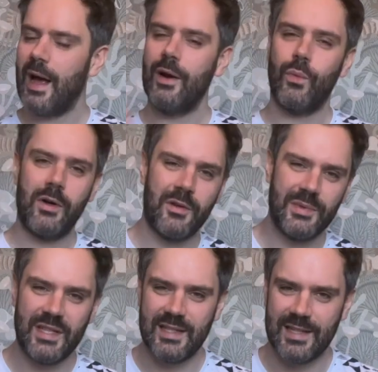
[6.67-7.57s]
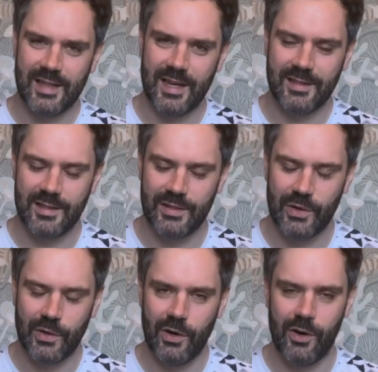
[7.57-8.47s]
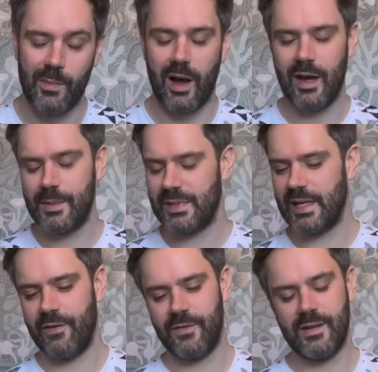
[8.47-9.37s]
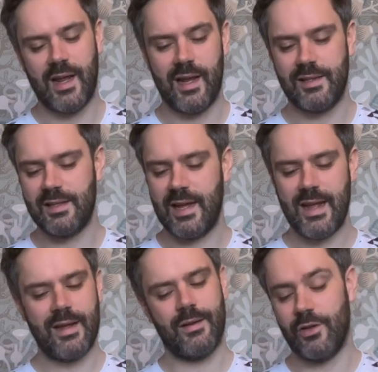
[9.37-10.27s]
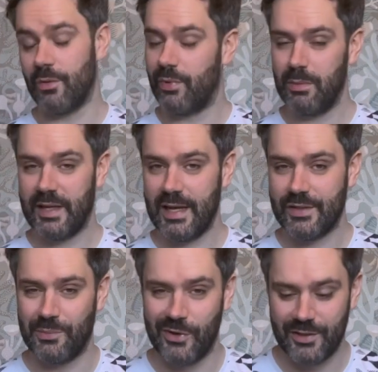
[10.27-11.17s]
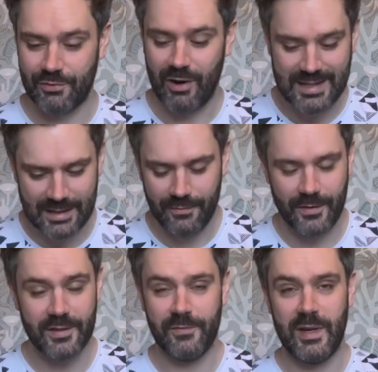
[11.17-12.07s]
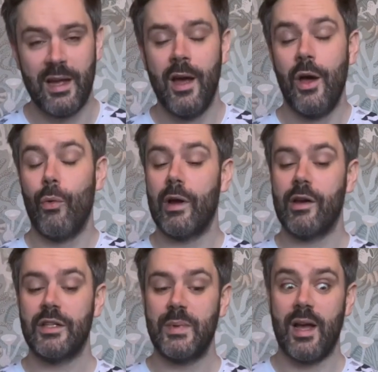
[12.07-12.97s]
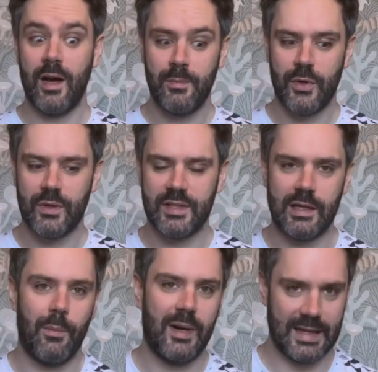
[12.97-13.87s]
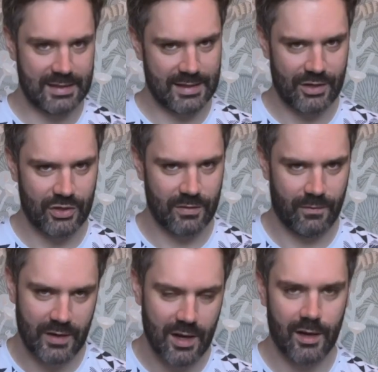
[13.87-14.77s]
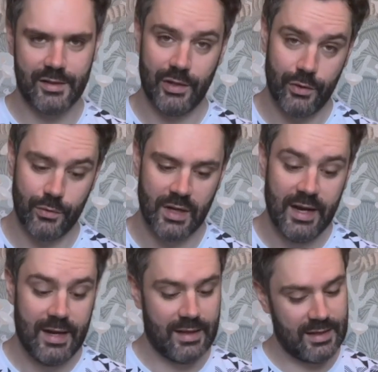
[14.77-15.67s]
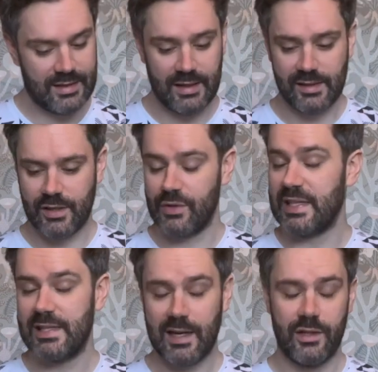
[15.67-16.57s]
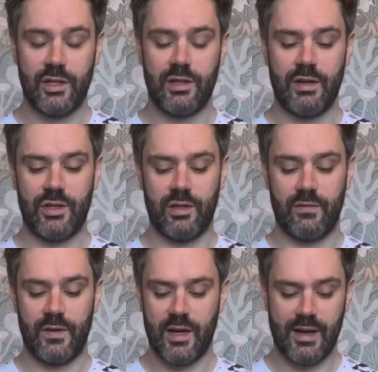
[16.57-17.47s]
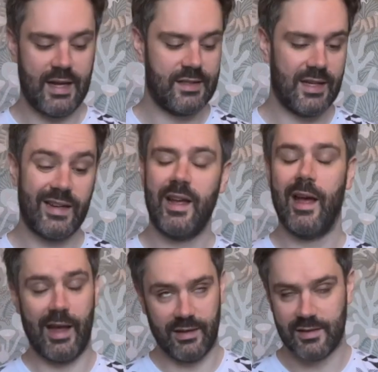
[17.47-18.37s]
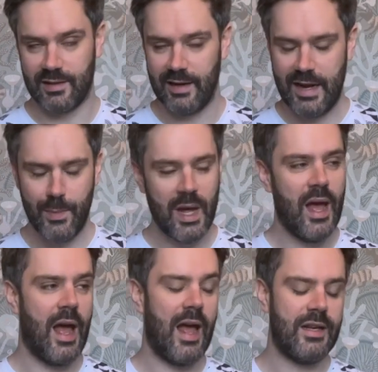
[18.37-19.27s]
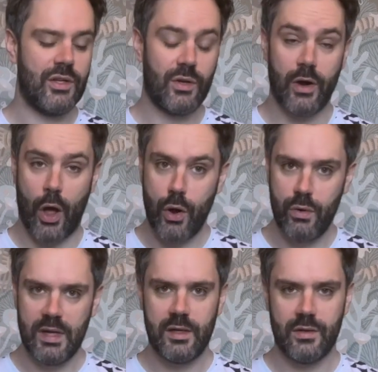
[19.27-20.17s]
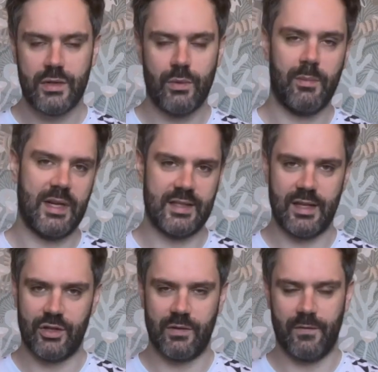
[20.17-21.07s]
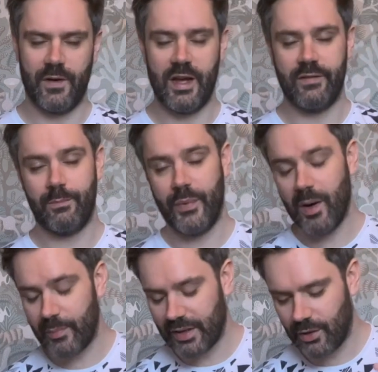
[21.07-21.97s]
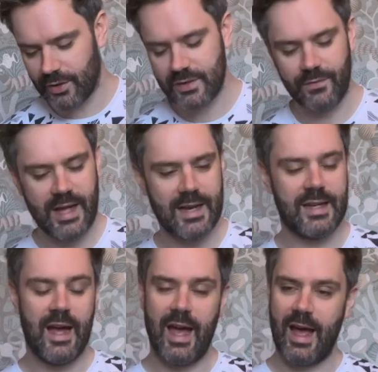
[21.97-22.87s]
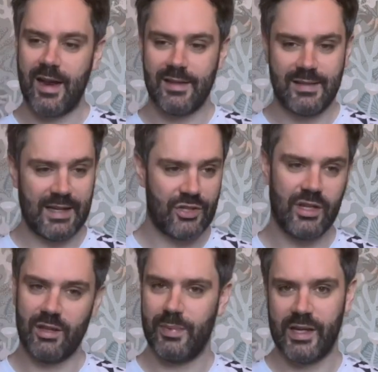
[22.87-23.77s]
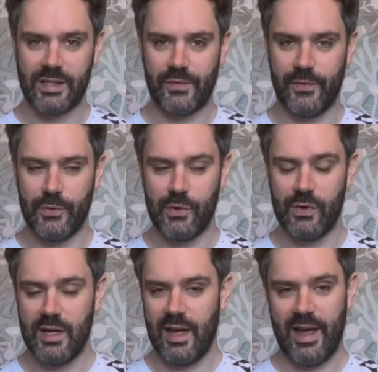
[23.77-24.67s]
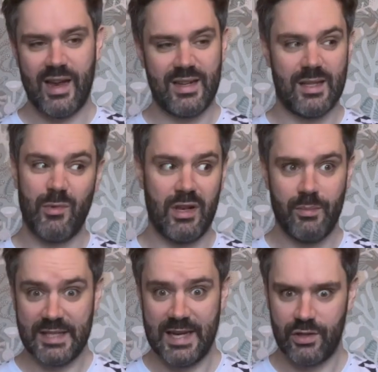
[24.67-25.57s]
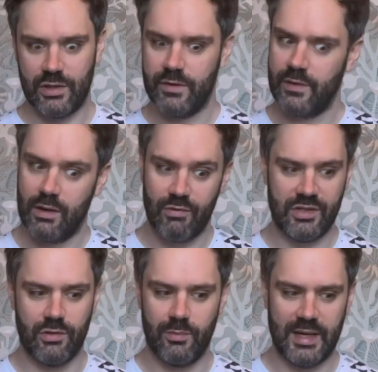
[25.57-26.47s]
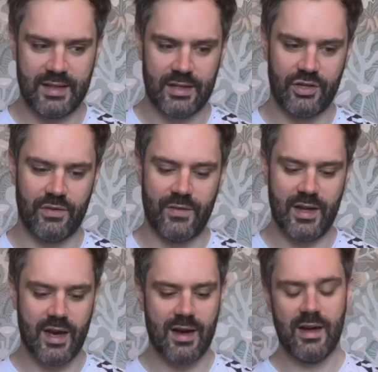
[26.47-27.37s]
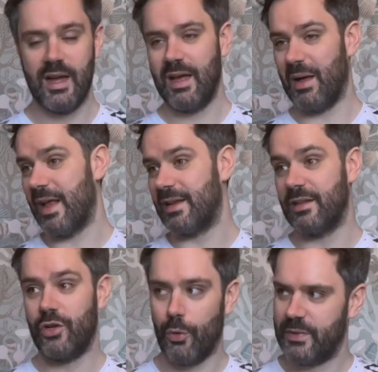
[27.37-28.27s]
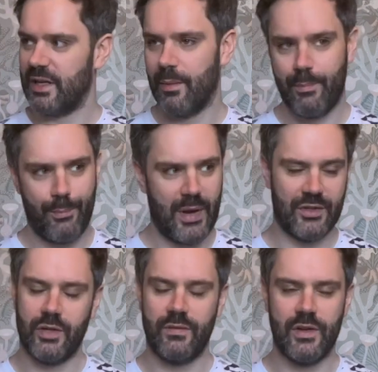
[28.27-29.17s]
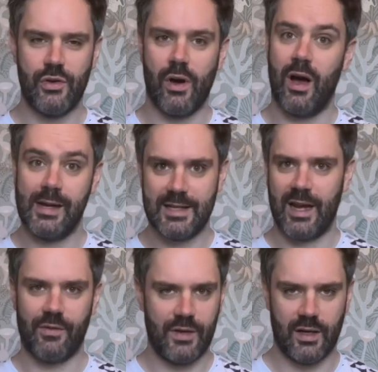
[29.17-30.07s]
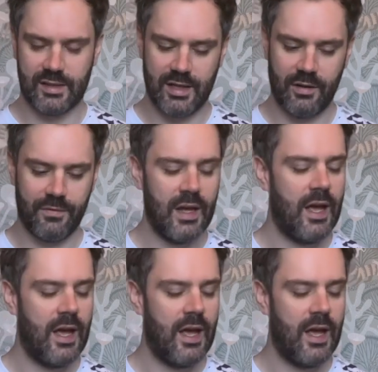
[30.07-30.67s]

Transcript: and welcome to thesixthaxis.com. I'm Stefan, and today, you can probably guess from what's right in front of me, we're going to be unboxing PlayStation VR 2. This is Sony's second generation VR headset, hence the name, and you can only use it with the PlayStation 5. But because of that, and ditching the PS4 and some of the limitations of the original PlayStation VR, and adopting a bunch of new high-tech VR stuff,